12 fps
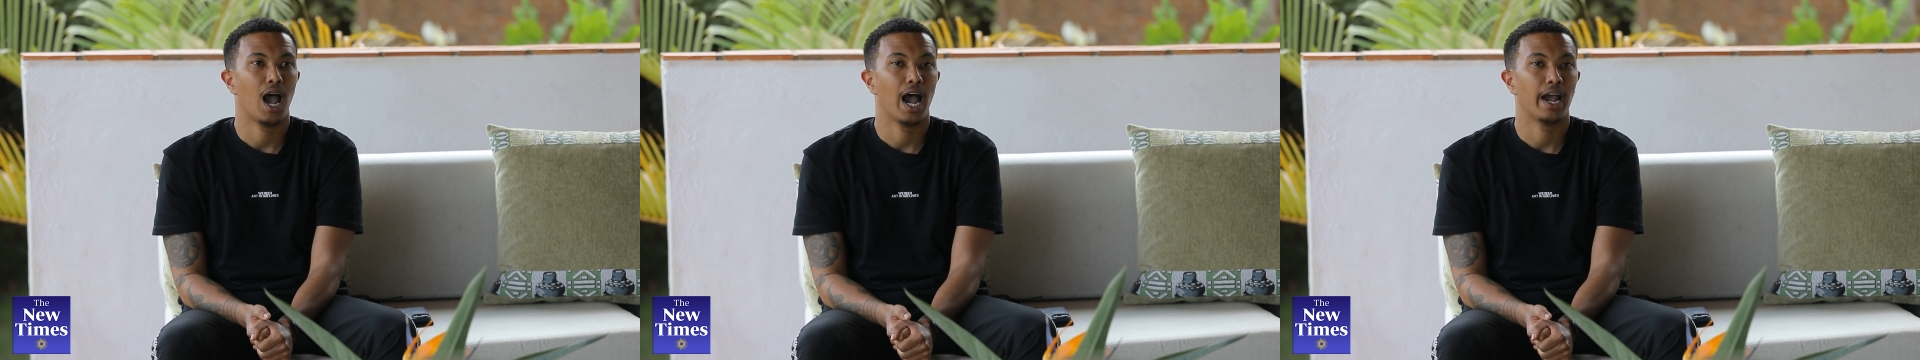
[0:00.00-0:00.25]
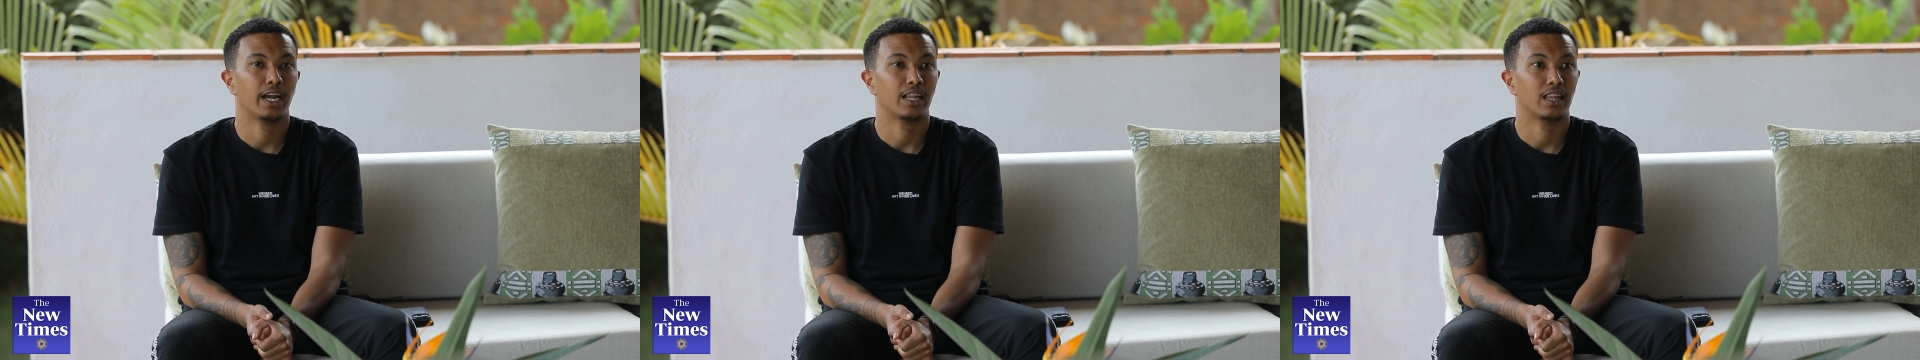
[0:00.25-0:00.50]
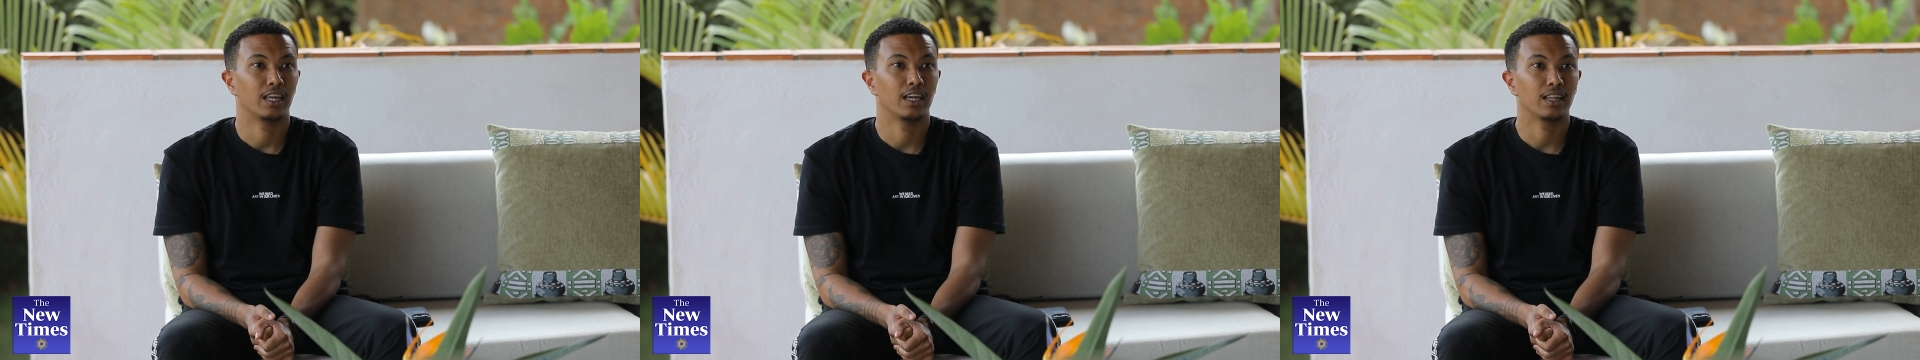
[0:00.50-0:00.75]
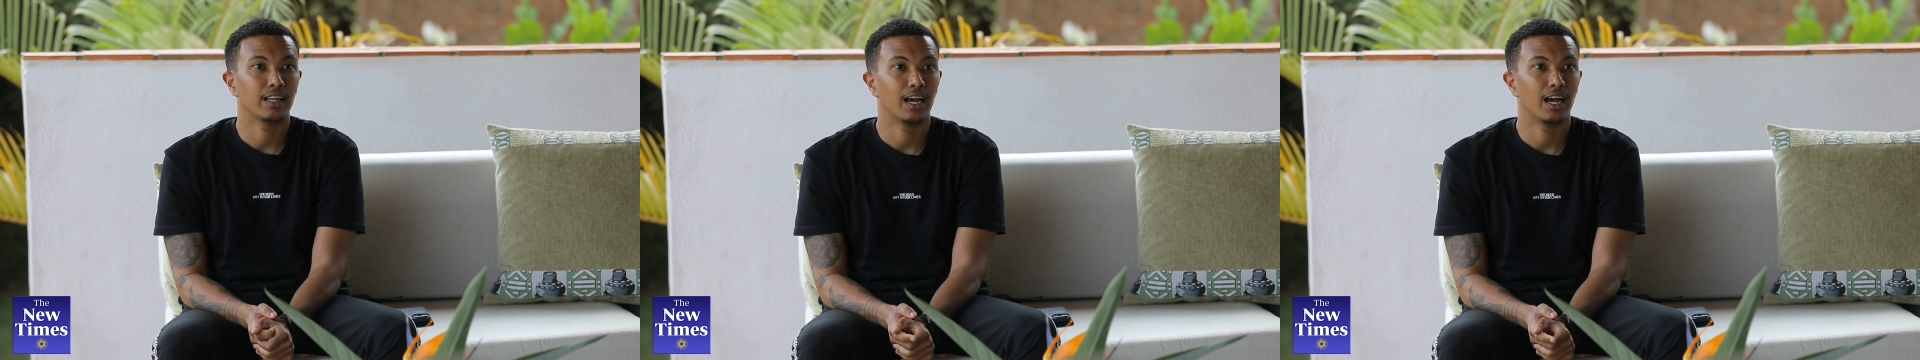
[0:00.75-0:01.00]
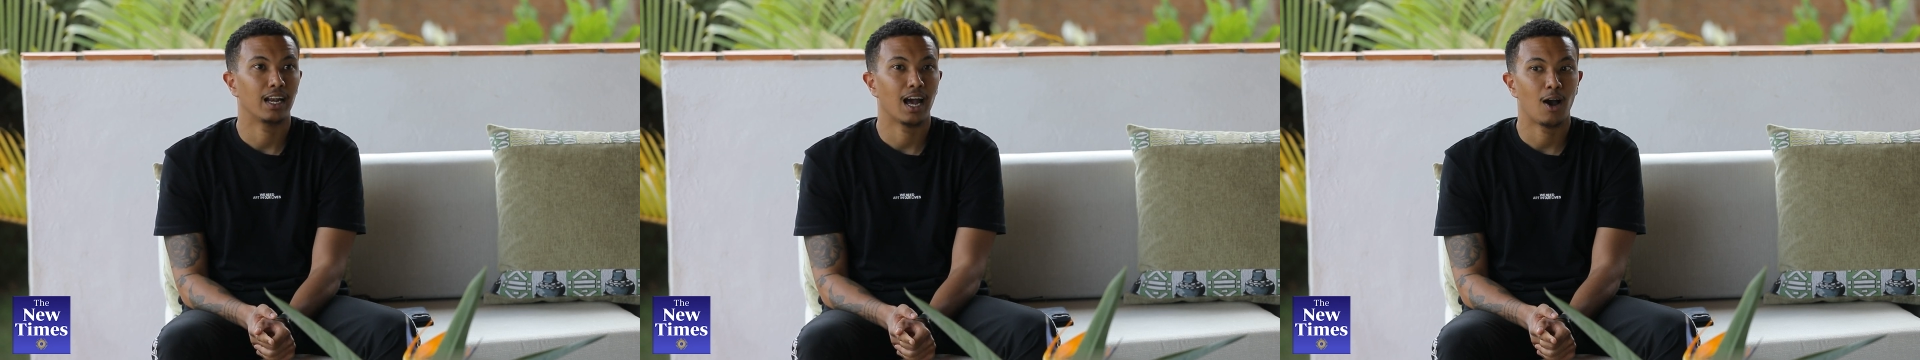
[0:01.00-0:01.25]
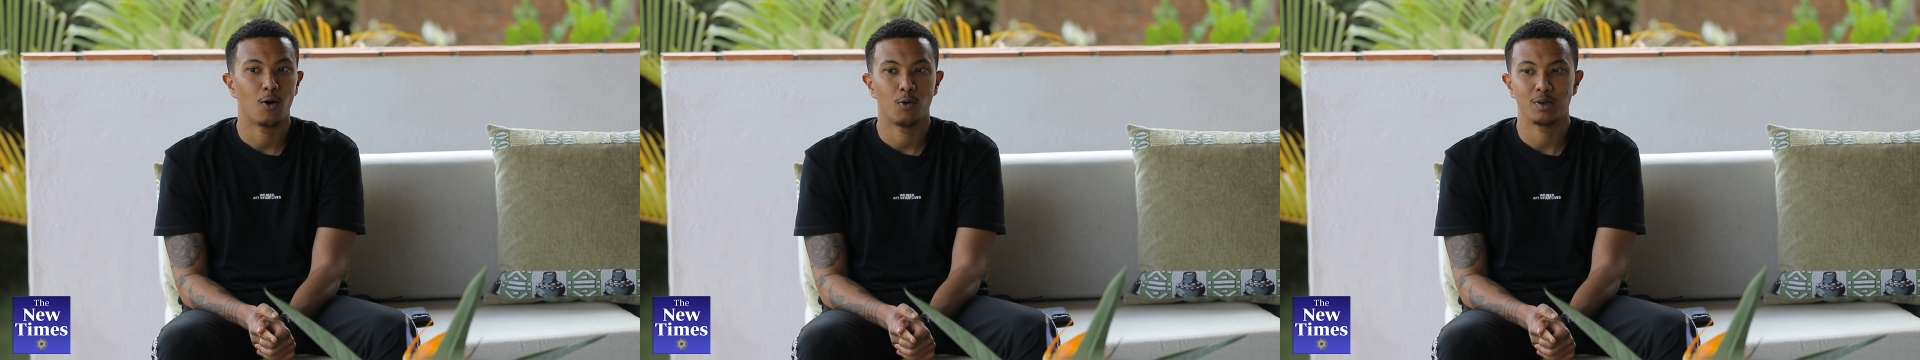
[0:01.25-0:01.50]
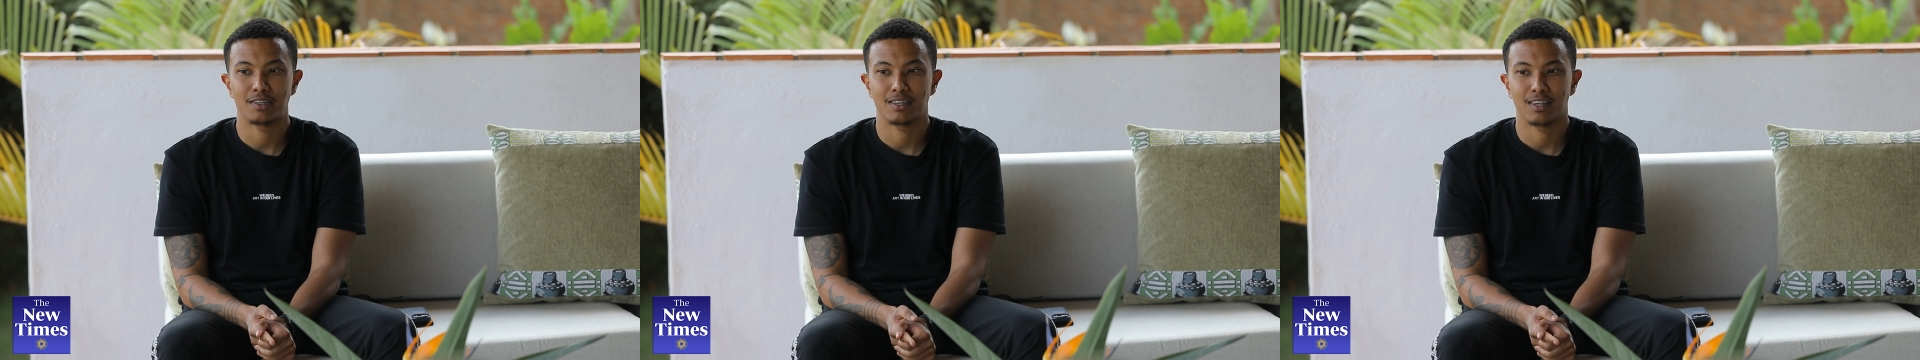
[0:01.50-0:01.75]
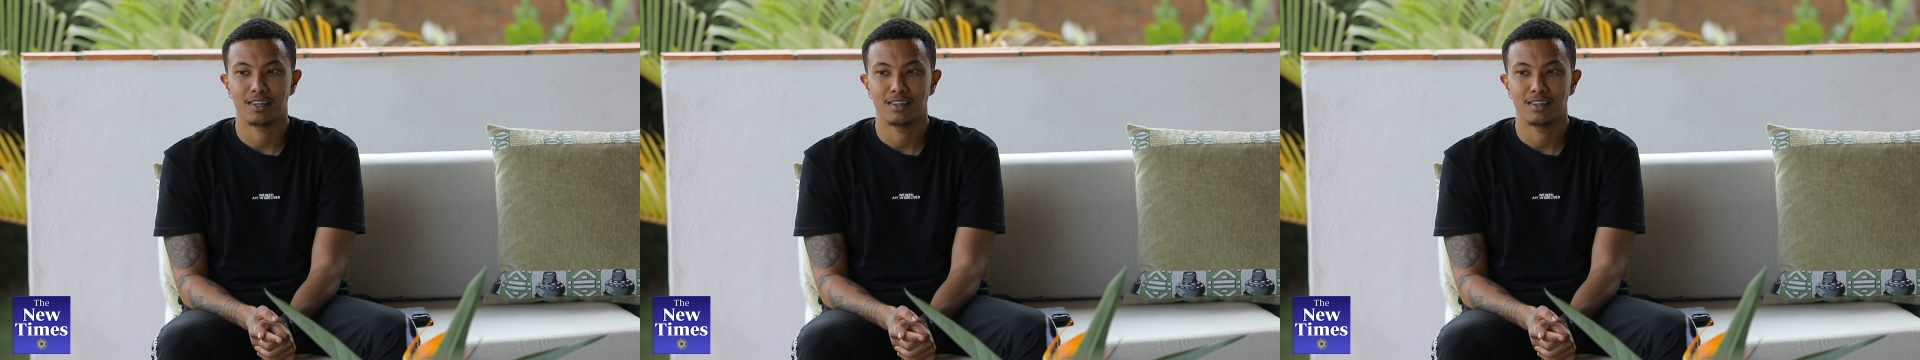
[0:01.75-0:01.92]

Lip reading: I think that I always